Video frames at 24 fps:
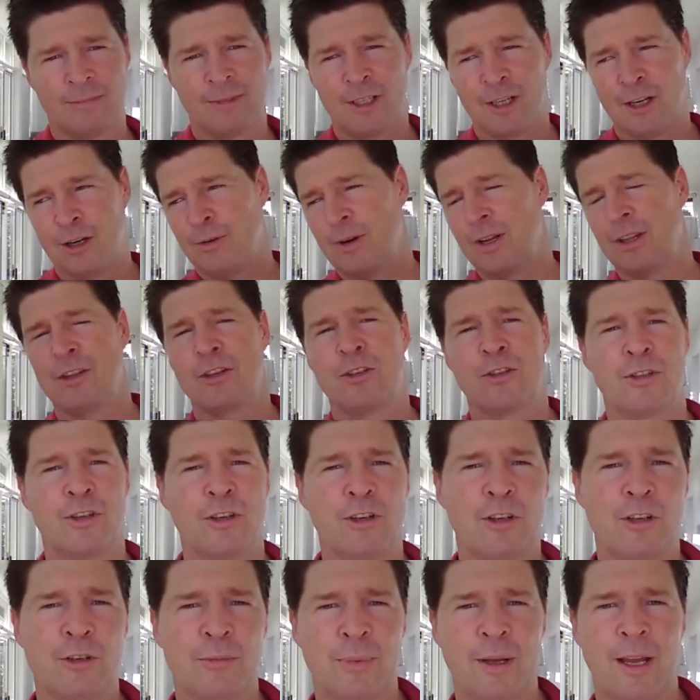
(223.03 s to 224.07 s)
Go around the
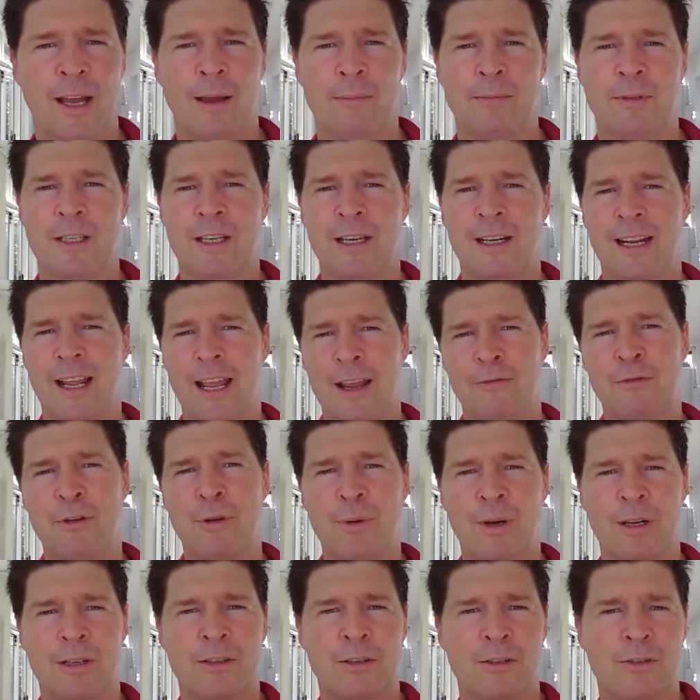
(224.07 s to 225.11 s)
circle perhaps. Get
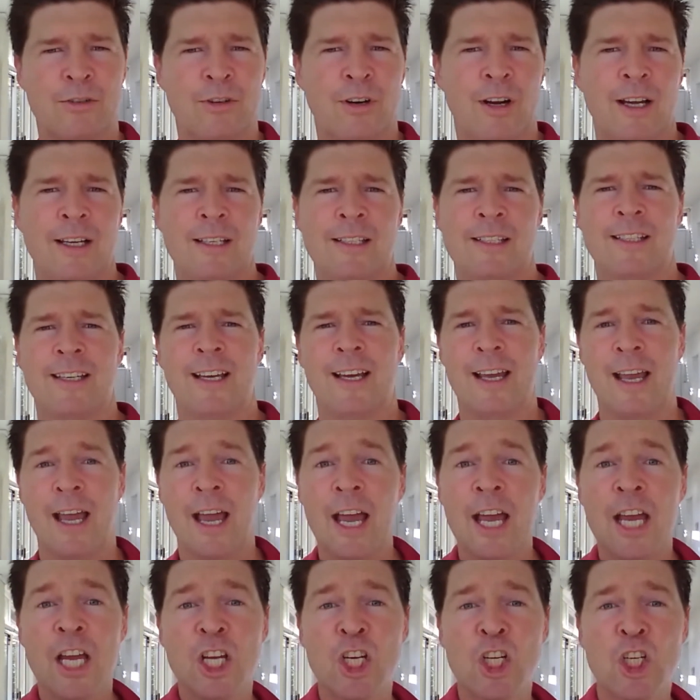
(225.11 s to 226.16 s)
everyone to try and say,
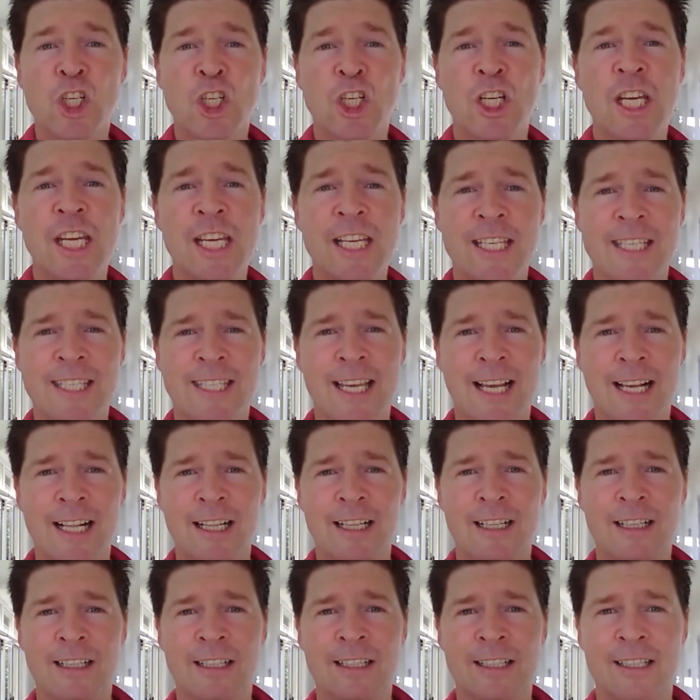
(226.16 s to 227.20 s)
she
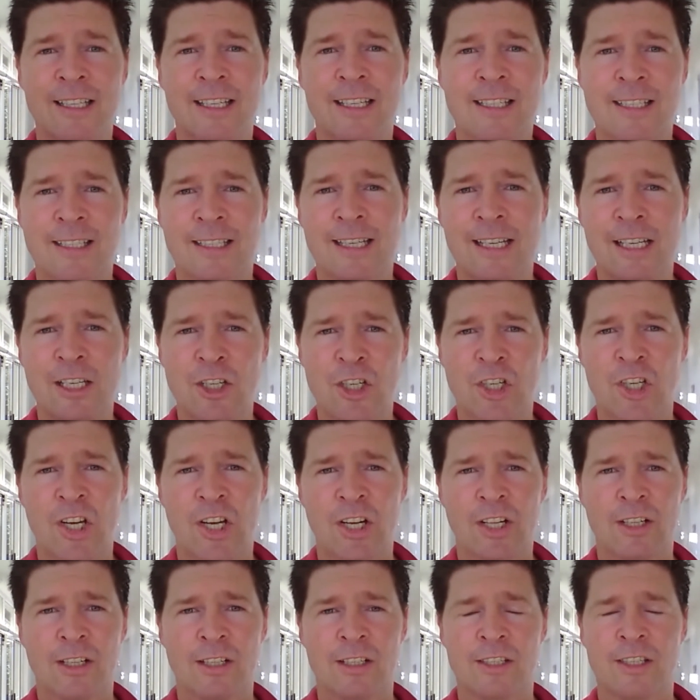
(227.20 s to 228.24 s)
sells
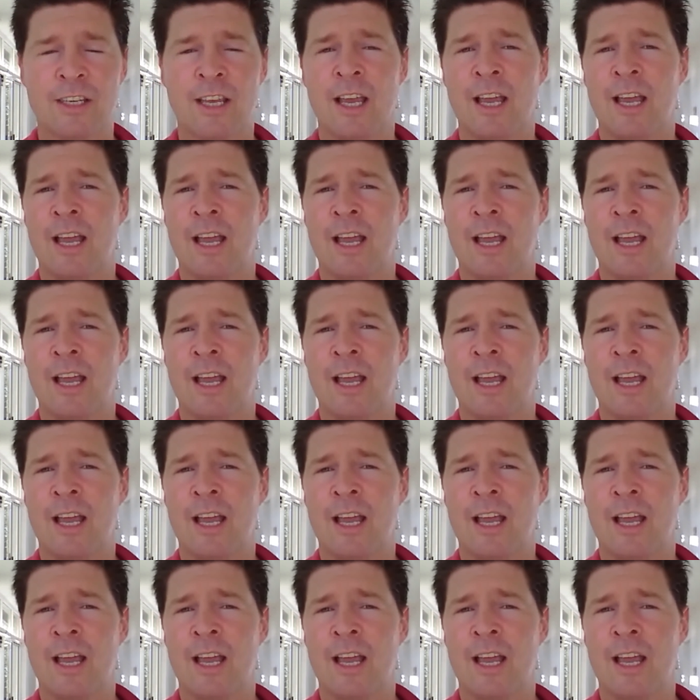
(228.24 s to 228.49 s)
seashells.